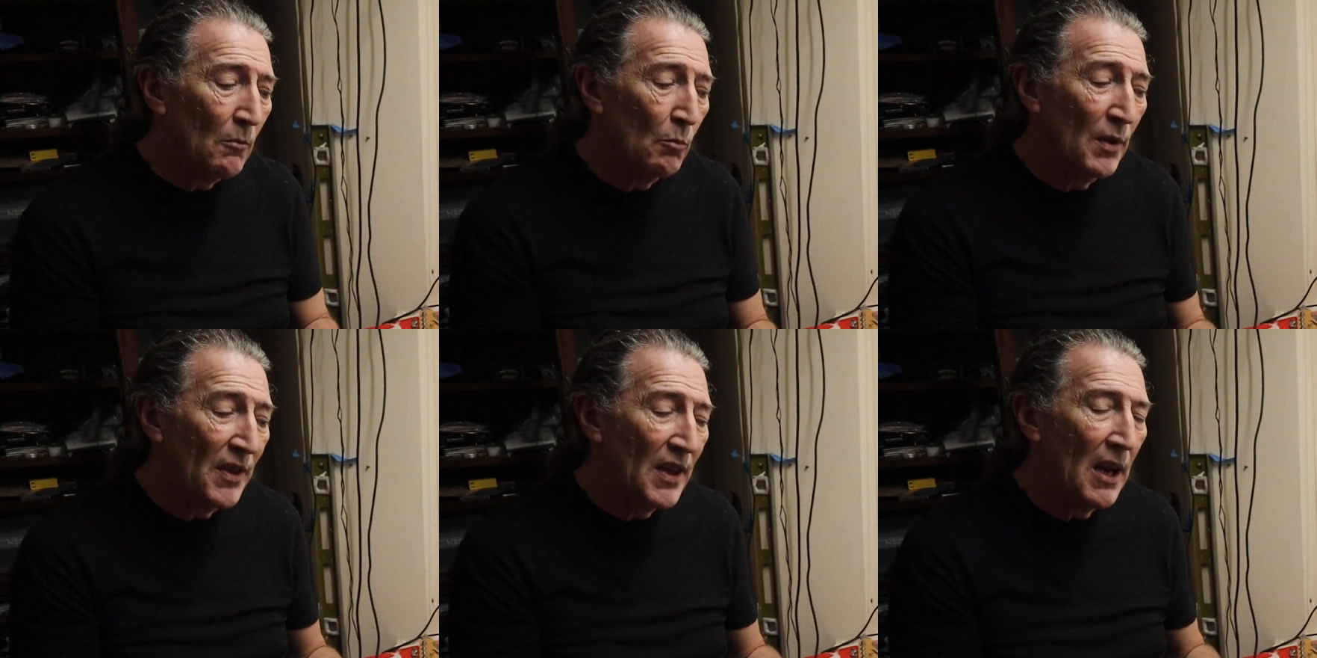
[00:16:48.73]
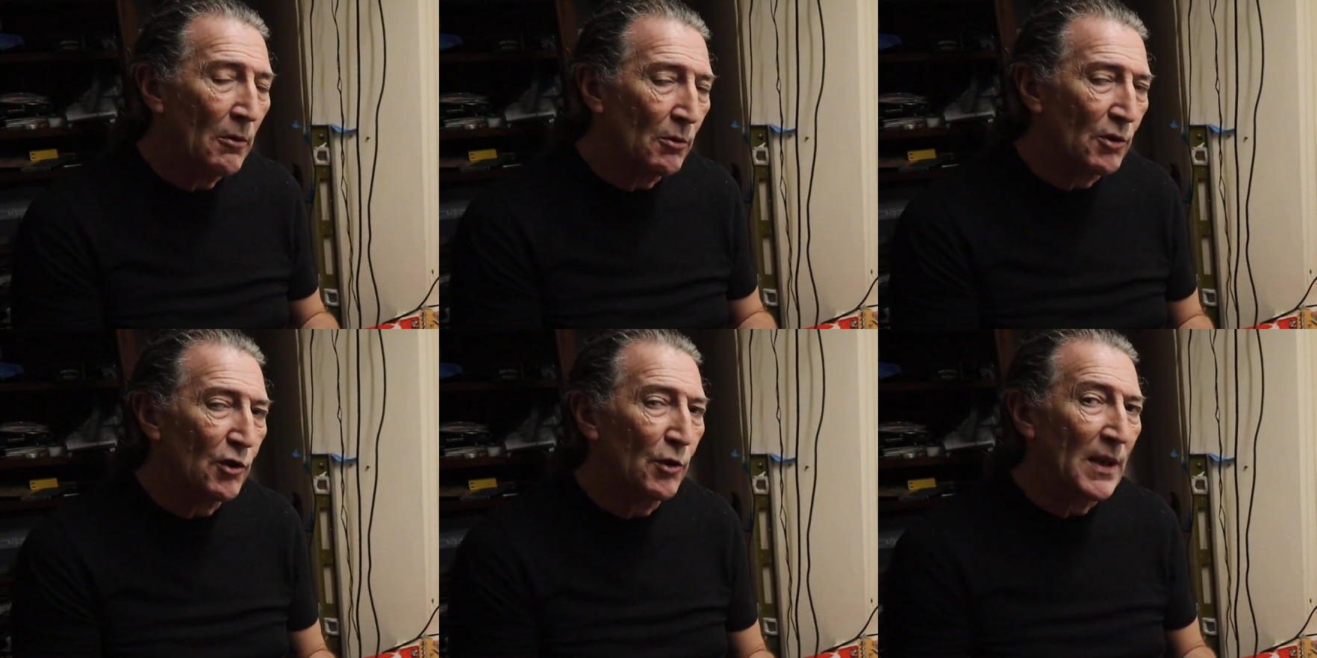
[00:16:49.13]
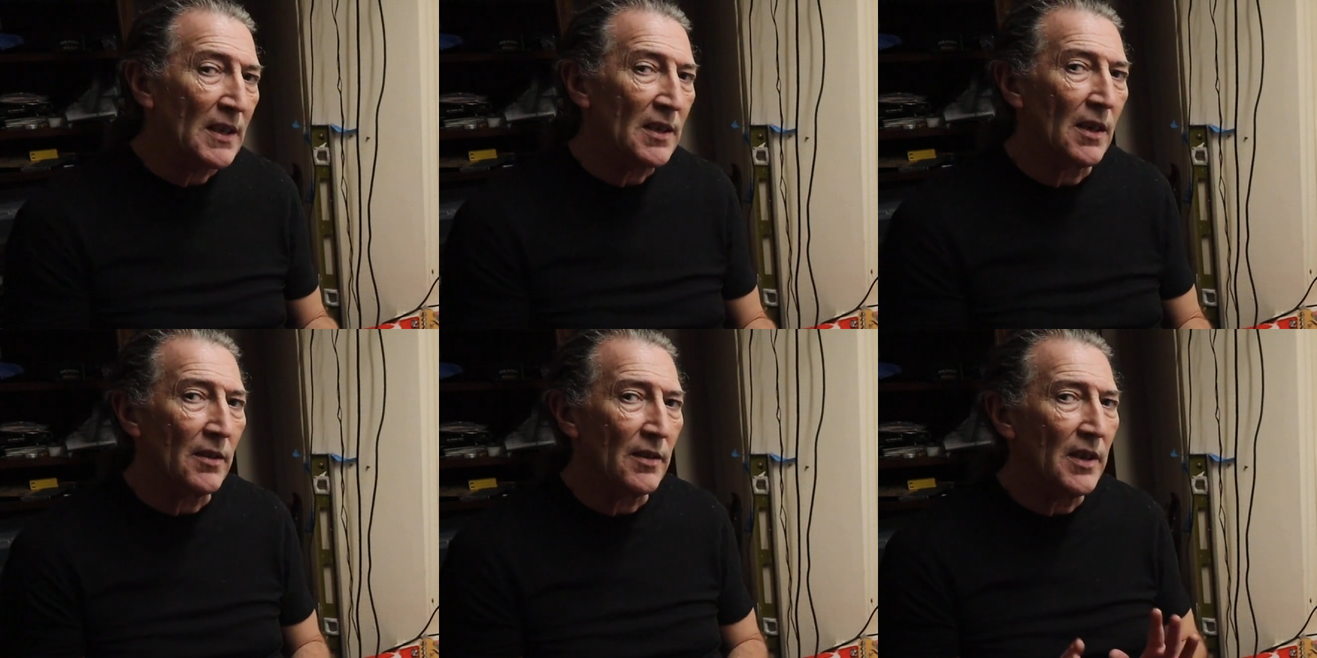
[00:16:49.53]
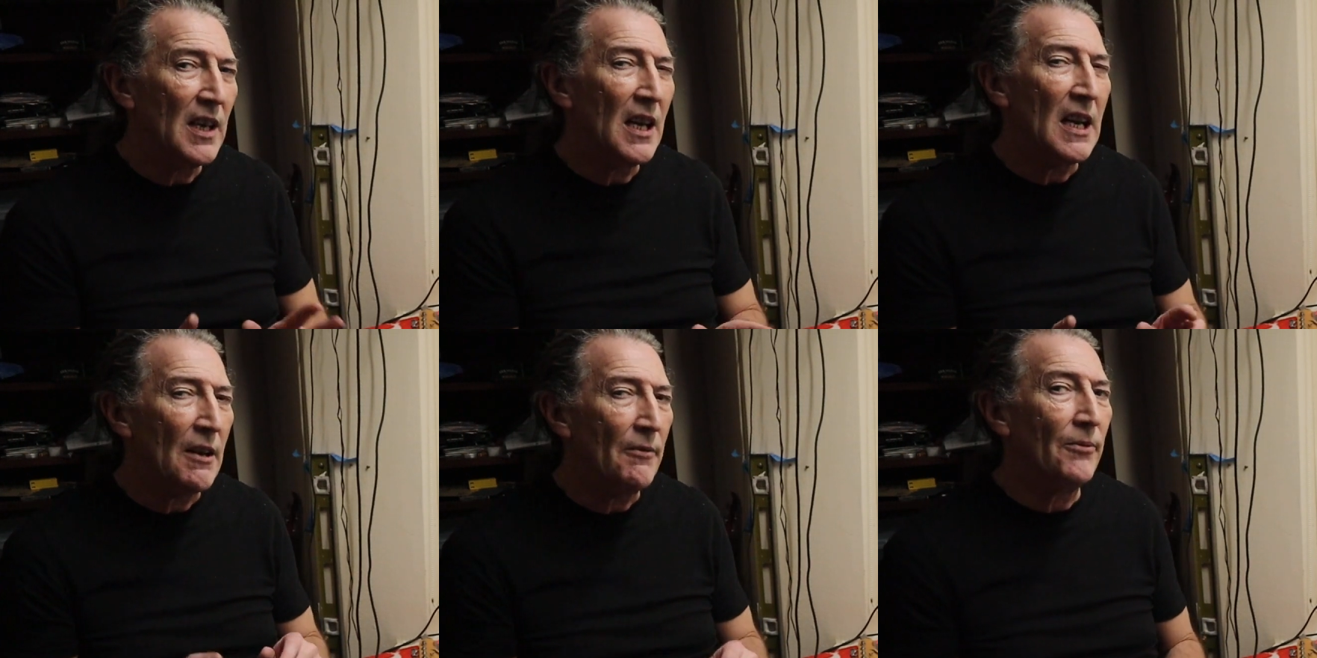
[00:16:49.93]
with the old strings on,
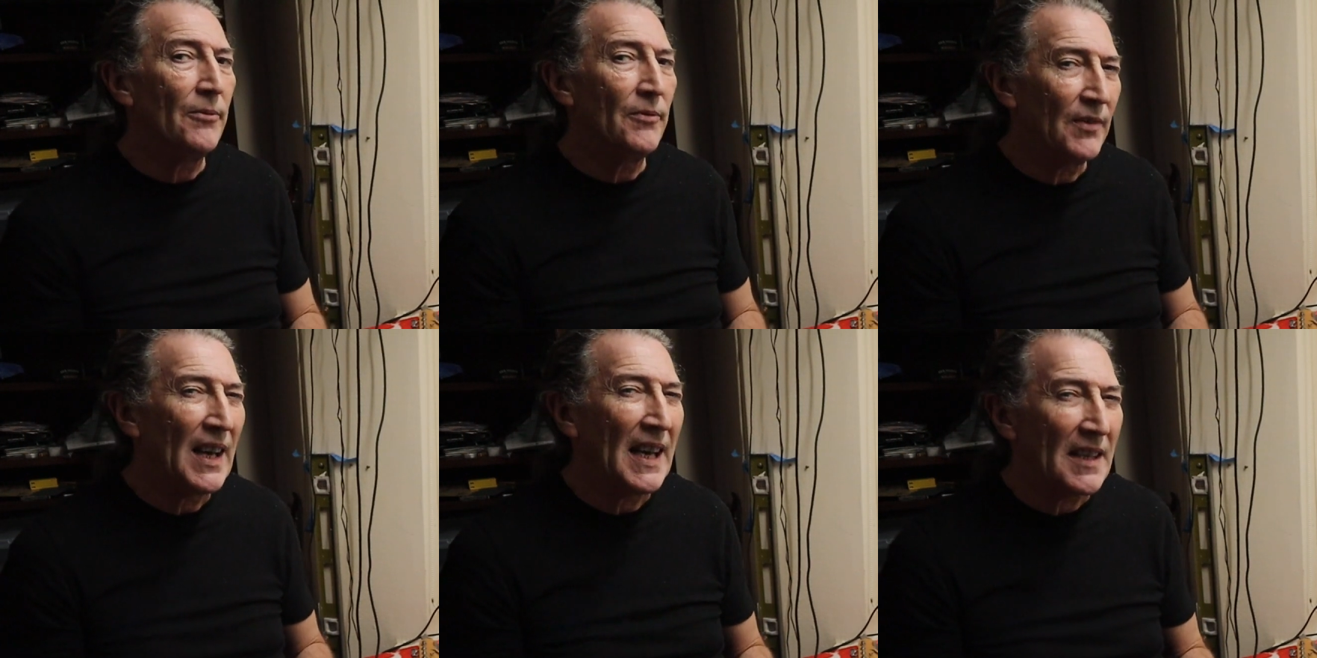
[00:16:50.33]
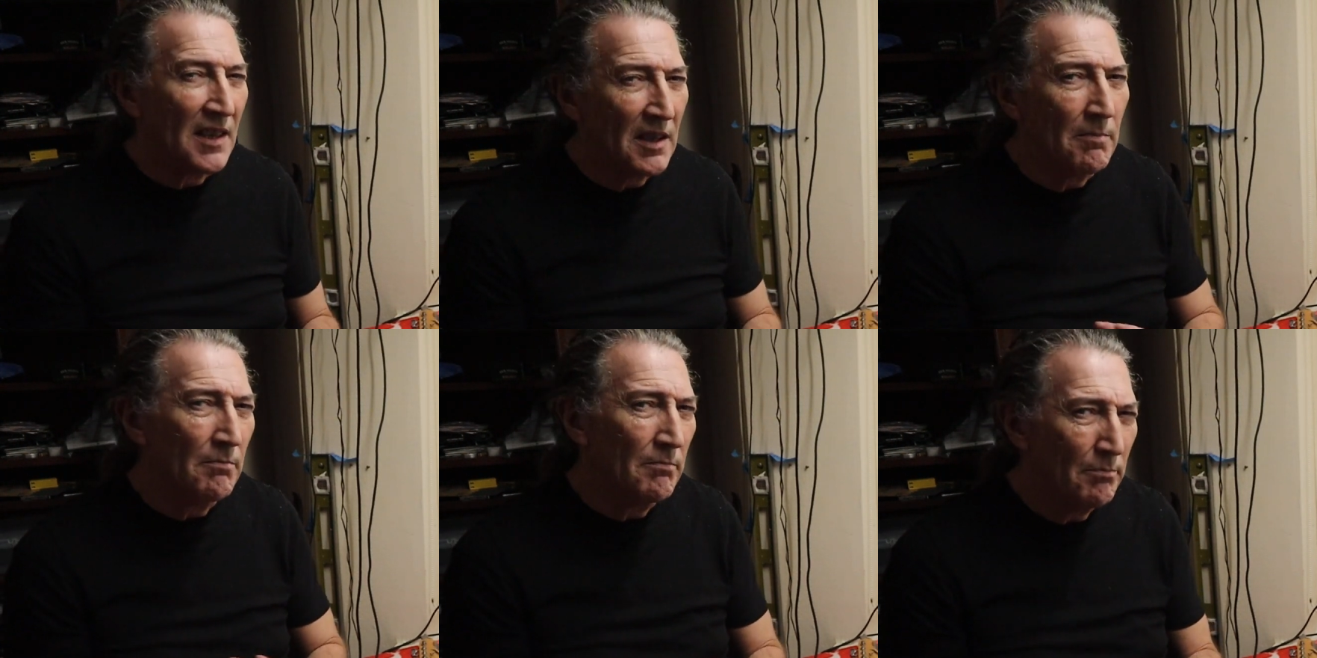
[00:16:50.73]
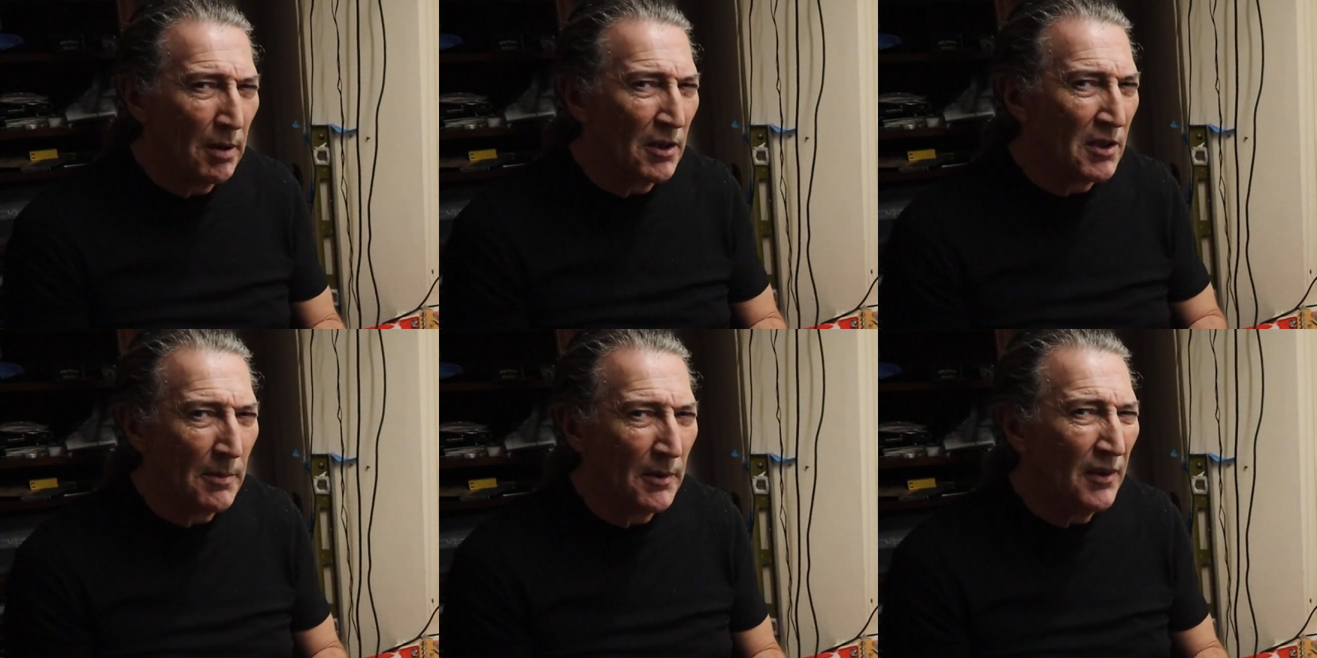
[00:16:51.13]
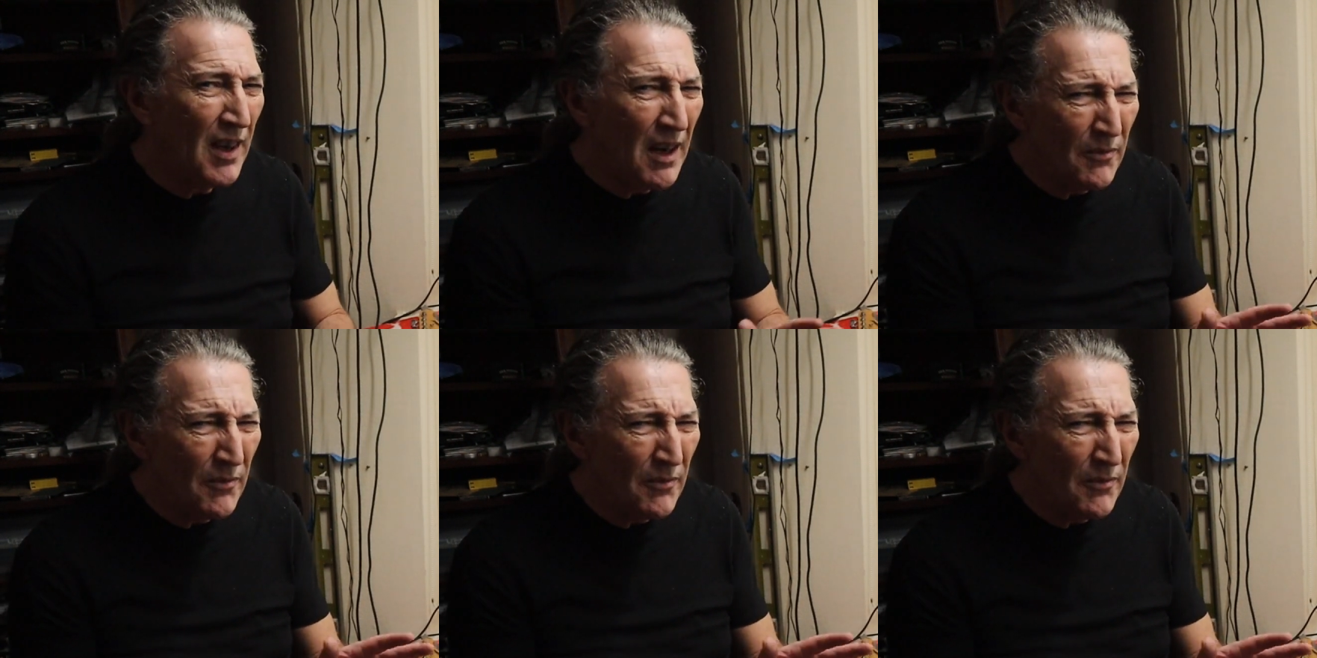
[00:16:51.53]
if that's possible.